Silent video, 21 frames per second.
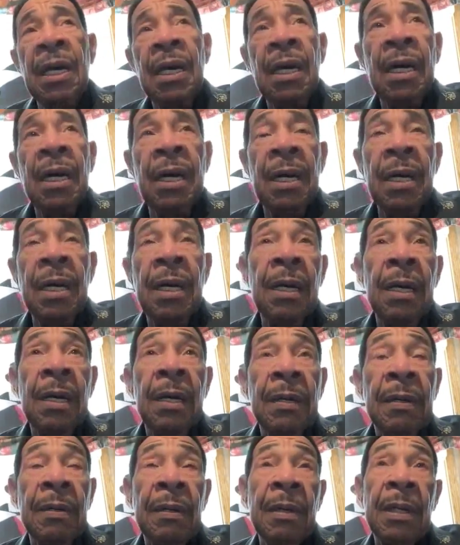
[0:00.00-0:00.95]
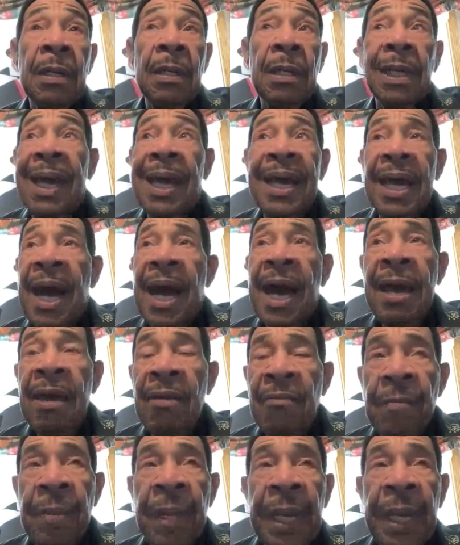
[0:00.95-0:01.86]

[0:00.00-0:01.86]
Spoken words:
like I have